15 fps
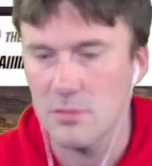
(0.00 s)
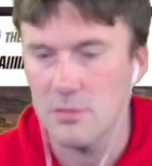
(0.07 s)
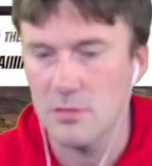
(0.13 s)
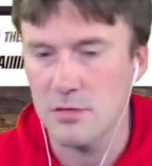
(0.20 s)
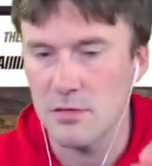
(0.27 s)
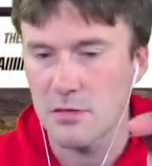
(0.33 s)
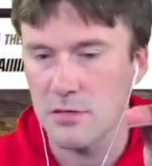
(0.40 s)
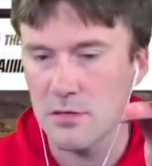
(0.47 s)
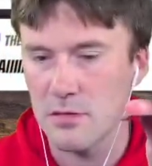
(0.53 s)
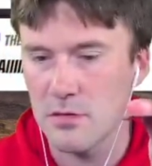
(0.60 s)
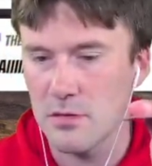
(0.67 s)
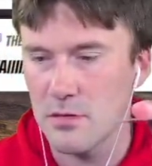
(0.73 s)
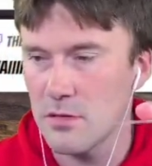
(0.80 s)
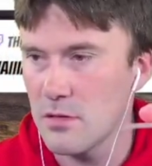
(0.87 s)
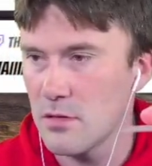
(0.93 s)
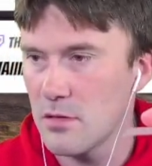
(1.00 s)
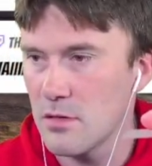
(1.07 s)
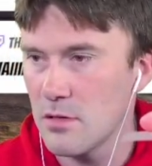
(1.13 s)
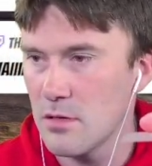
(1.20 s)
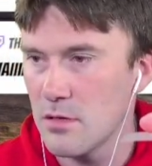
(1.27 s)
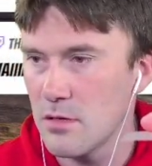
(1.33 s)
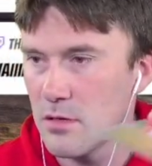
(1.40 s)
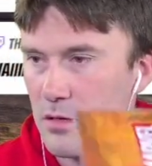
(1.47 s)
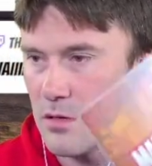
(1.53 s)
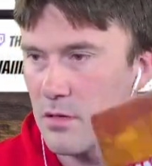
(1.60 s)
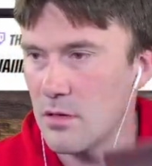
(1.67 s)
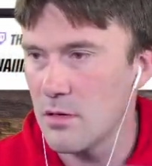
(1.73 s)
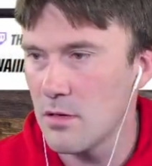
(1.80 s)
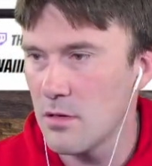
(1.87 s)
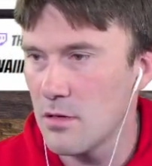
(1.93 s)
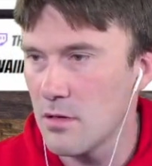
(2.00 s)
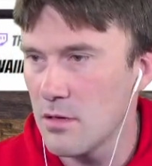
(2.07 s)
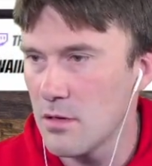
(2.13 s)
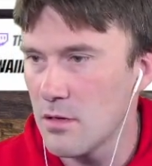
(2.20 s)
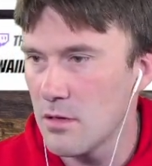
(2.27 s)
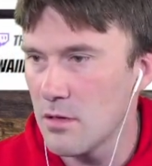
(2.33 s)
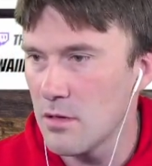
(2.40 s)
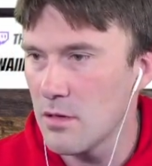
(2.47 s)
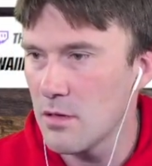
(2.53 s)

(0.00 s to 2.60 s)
Nobody speaks.